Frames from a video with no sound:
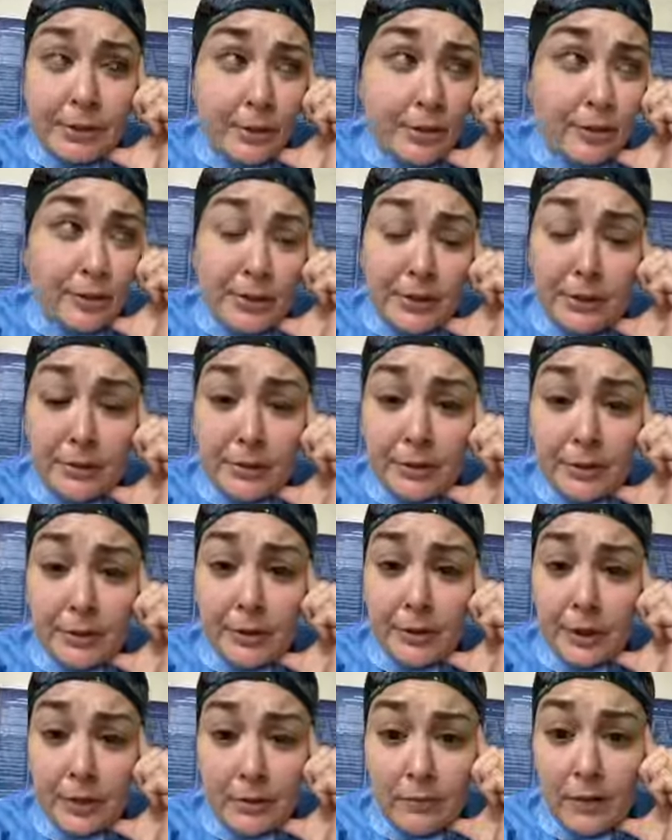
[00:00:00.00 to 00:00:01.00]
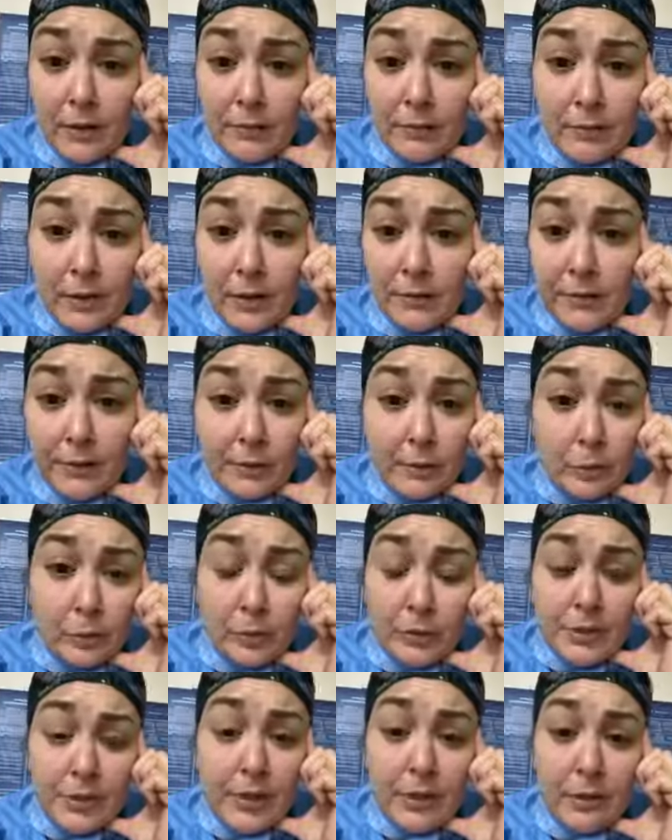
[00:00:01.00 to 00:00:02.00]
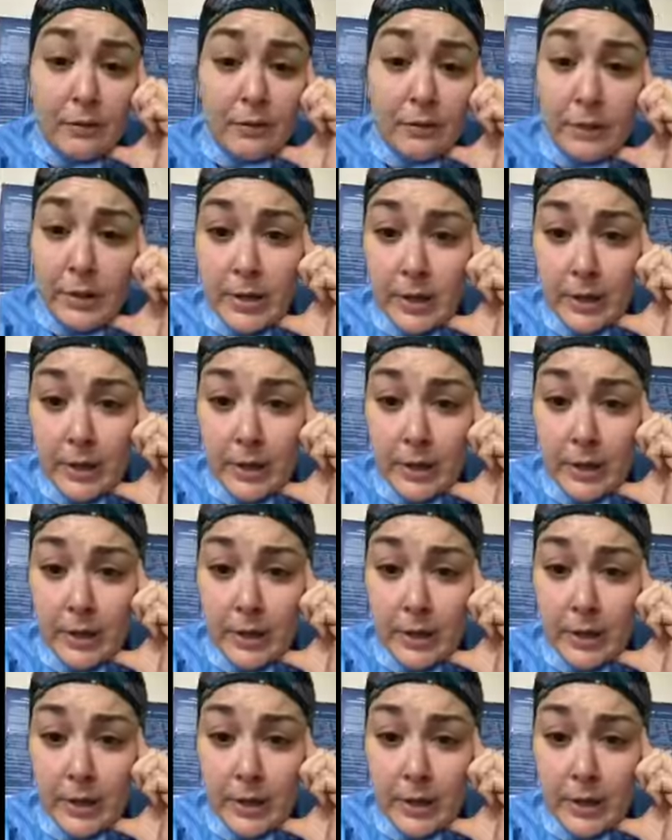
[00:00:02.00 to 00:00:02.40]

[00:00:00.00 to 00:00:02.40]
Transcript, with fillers: I know I go in there and I give it 500% every